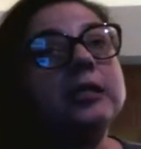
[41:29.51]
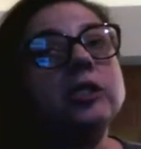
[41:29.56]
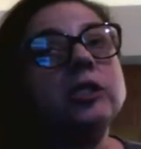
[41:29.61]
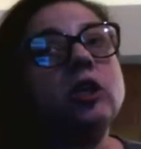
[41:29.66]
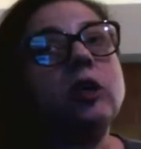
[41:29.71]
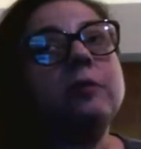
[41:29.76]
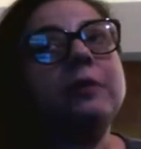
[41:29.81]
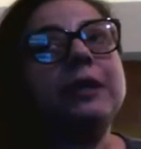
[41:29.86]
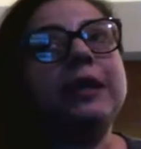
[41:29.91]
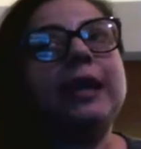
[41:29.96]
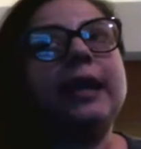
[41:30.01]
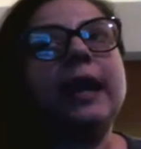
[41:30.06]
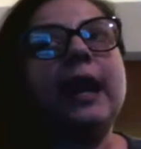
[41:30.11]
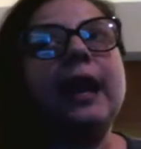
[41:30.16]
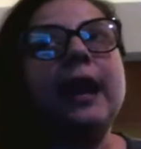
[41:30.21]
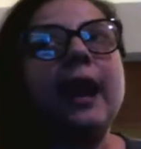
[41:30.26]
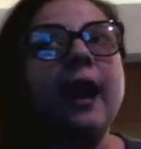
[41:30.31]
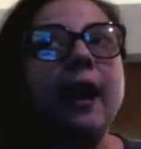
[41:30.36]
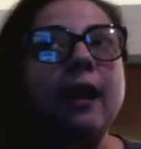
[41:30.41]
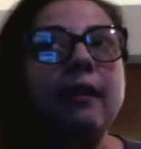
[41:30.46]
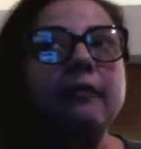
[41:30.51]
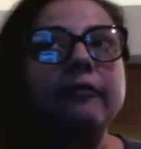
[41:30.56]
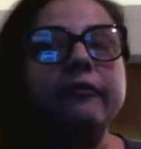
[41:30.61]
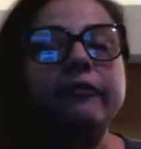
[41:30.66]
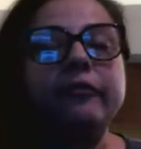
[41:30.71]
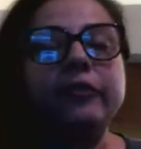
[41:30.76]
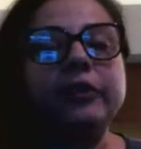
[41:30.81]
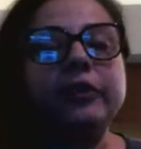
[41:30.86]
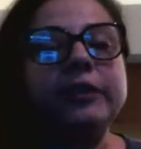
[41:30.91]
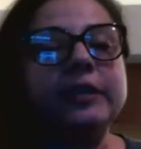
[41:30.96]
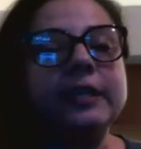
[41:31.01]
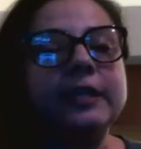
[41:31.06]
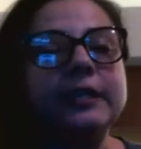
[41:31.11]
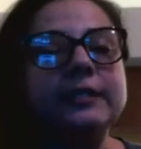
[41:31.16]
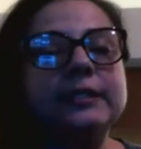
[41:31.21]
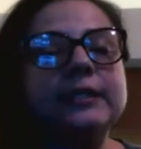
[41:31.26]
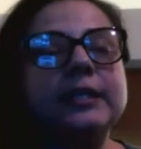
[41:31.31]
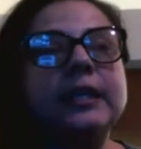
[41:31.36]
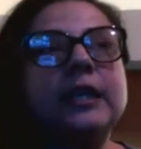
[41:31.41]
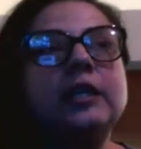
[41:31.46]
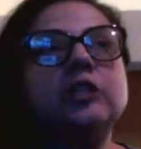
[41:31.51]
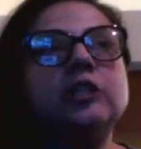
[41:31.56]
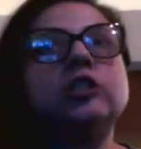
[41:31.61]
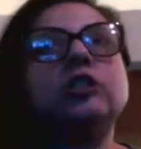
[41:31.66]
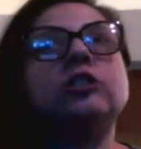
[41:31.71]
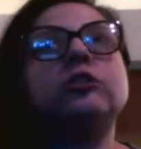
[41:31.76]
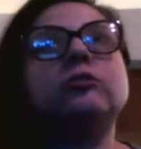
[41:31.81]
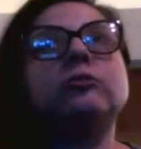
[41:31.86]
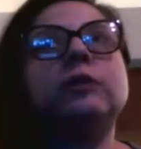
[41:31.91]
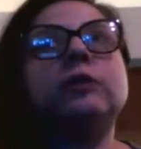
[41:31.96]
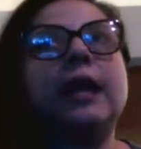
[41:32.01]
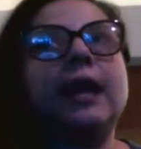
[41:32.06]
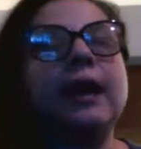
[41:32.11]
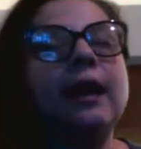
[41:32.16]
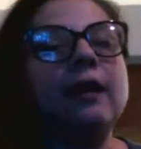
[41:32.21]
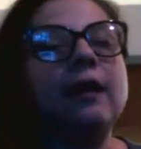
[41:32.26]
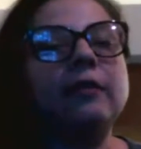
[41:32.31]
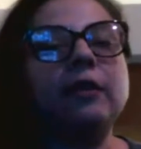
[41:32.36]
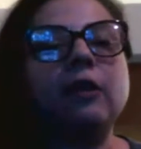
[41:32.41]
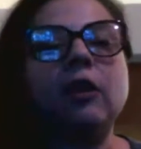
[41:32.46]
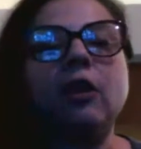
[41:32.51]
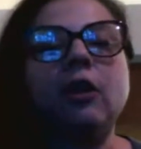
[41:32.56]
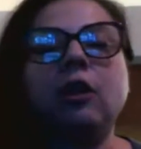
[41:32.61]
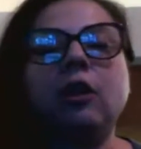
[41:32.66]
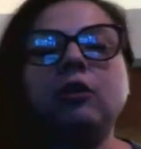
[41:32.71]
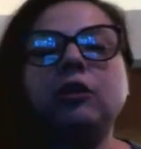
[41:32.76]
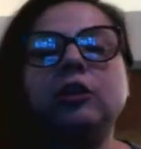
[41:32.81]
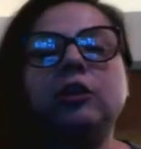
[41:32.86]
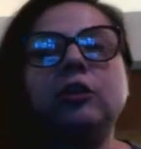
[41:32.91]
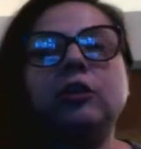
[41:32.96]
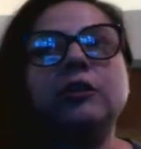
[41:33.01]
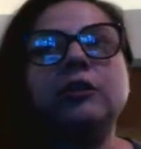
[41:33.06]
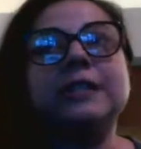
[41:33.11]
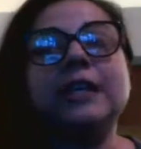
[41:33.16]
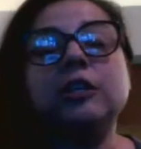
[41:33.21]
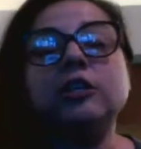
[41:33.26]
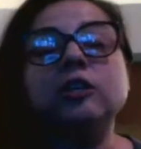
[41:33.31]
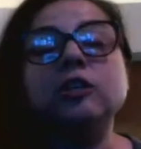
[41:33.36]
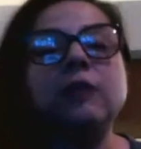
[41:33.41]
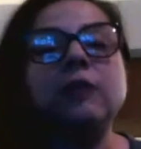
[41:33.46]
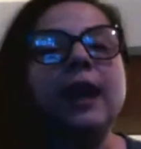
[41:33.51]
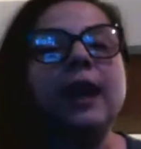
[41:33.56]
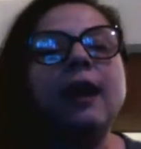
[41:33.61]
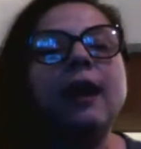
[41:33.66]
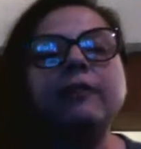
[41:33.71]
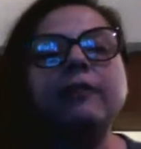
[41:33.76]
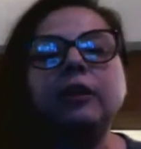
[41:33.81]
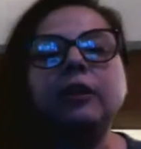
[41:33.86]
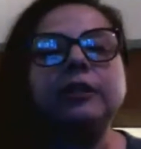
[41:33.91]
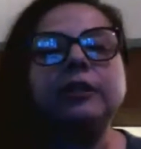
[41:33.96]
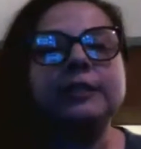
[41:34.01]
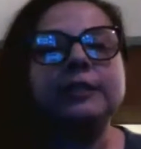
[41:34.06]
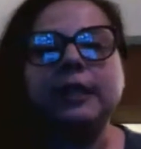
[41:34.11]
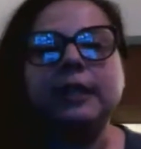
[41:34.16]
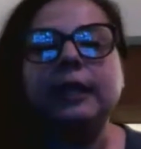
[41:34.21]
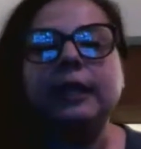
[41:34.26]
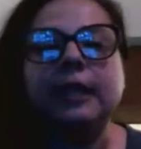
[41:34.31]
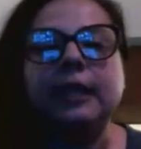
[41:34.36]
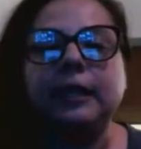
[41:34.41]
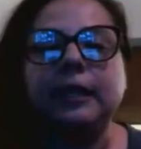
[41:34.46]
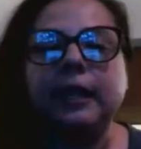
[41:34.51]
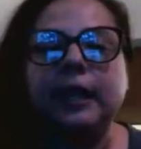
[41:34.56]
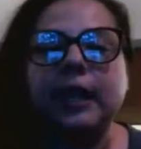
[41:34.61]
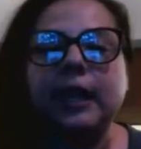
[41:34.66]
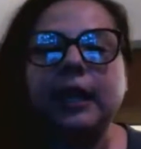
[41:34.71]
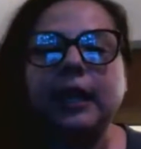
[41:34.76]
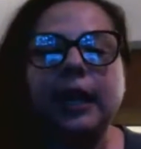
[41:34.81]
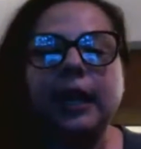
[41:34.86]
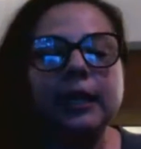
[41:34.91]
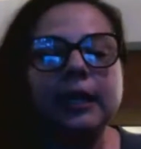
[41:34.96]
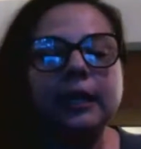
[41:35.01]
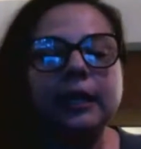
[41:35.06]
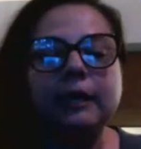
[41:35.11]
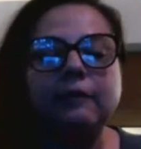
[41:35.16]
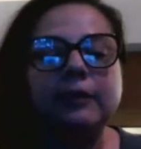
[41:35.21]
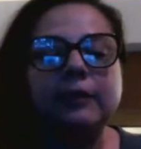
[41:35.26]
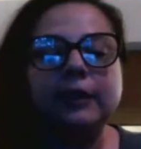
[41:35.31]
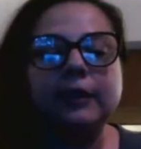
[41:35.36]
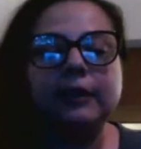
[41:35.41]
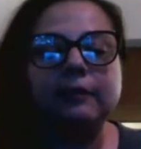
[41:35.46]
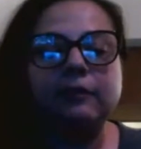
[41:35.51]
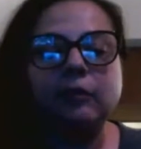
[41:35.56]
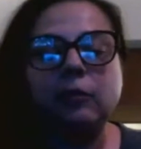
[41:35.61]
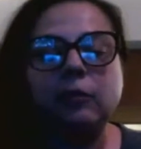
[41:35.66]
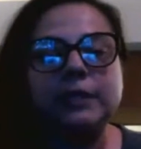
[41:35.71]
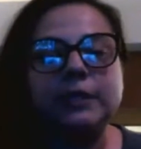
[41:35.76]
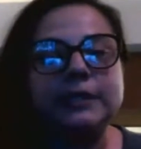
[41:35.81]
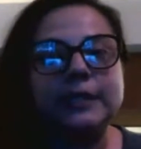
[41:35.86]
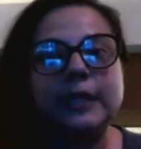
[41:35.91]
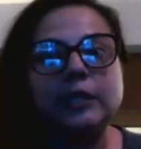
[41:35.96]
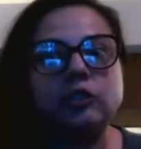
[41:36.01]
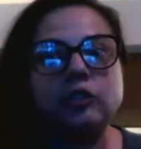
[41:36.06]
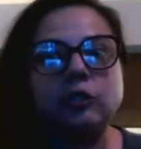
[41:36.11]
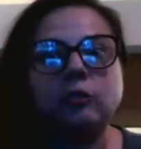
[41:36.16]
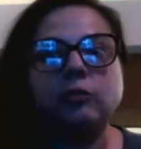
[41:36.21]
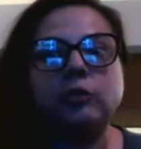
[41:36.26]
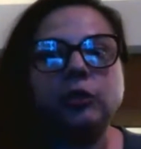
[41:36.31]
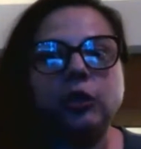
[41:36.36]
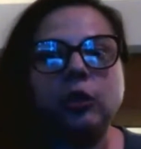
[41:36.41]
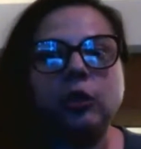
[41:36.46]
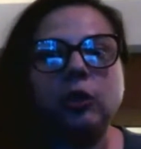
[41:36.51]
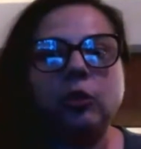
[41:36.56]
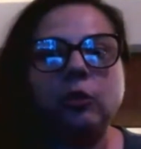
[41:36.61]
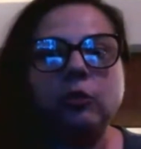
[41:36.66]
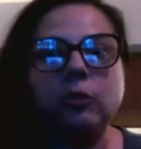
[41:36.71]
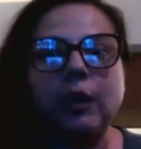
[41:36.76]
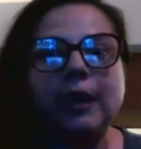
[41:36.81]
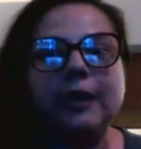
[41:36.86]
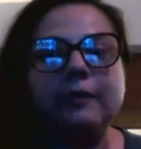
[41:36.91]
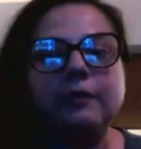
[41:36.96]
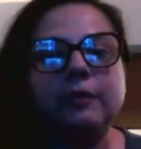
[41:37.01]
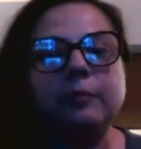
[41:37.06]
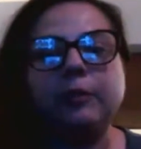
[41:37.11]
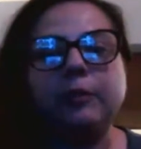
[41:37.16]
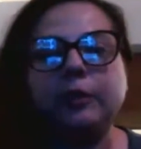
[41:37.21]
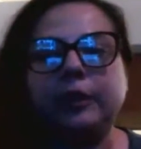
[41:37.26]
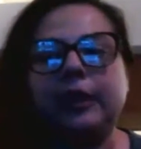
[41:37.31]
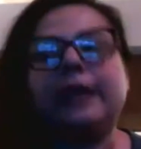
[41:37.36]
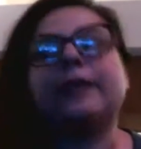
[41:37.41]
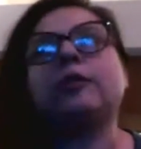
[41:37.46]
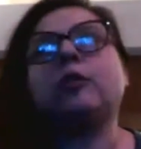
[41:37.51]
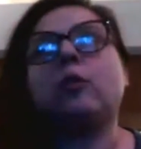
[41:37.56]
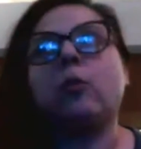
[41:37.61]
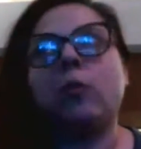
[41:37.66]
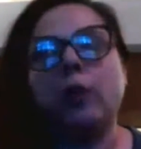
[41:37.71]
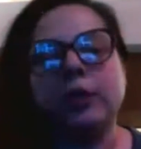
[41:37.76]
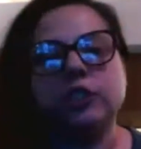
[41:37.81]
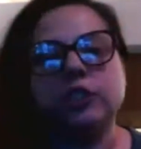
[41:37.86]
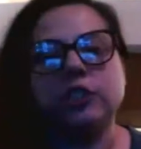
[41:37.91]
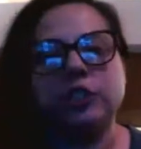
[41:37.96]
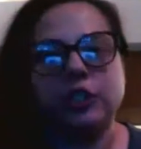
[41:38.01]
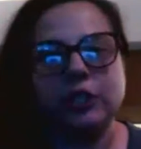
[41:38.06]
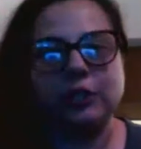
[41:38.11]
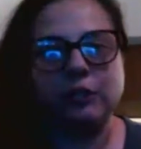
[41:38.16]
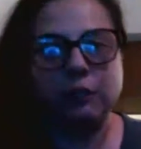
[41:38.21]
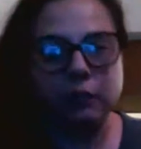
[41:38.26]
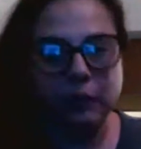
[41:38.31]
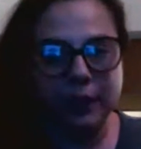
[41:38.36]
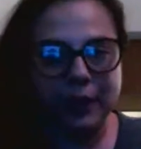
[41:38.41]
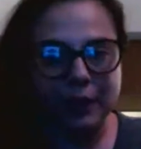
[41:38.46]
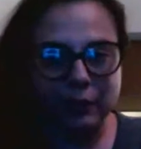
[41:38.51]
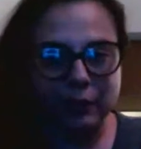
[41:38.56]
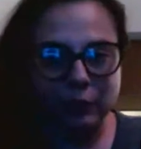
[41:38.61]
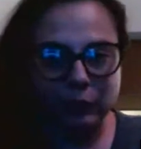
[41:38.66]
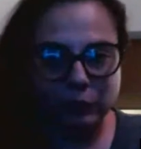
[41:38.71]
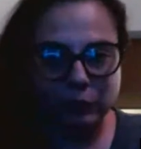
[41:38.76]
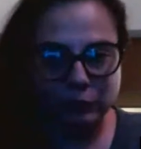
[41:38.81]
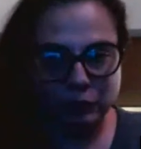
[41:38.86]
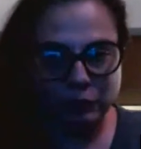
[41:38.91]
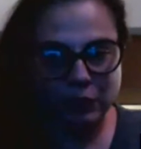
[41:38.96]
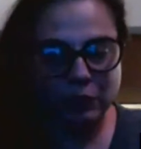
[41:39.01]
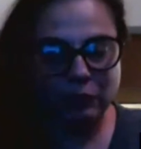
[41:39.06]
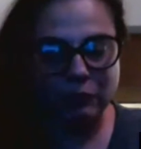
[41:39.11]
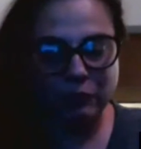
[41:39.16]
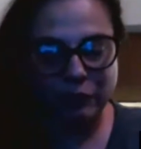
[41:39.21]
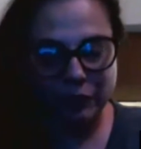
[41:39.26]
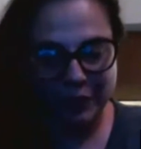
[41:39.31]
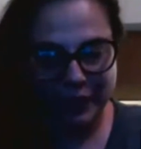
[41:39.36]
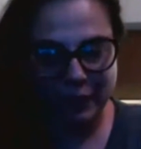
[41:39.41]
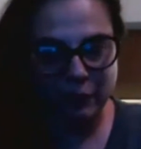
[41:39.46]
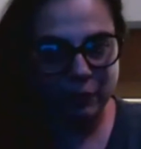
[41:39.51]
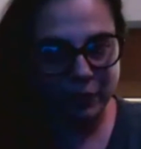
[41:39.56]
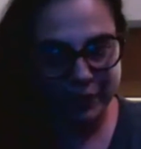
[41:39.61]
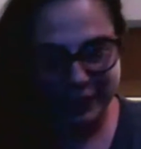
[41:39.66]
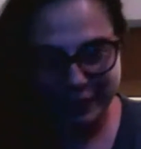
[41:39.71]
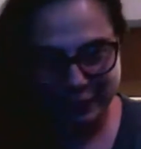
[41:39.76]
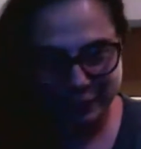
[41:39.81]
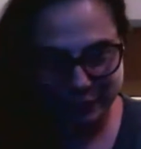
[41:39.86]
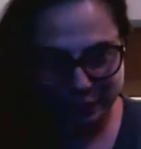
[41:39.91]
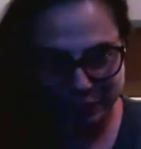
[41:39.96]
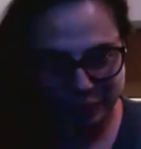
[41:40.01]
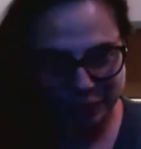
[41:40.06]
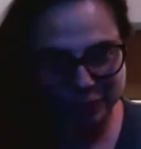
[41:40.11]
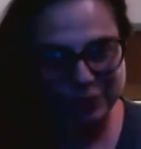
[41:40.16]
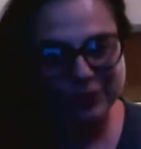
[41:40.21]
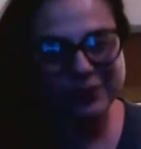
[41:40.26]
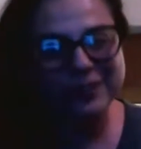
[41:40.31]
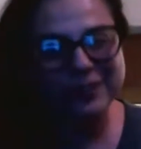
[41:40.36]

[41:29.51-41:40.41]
I mean, like, I have the things that I do, and I have it all, you know, because I have it all done, and I even leave the ones I don't know. I even put, like, the question of what I don't know, so I don't forget what I don't know.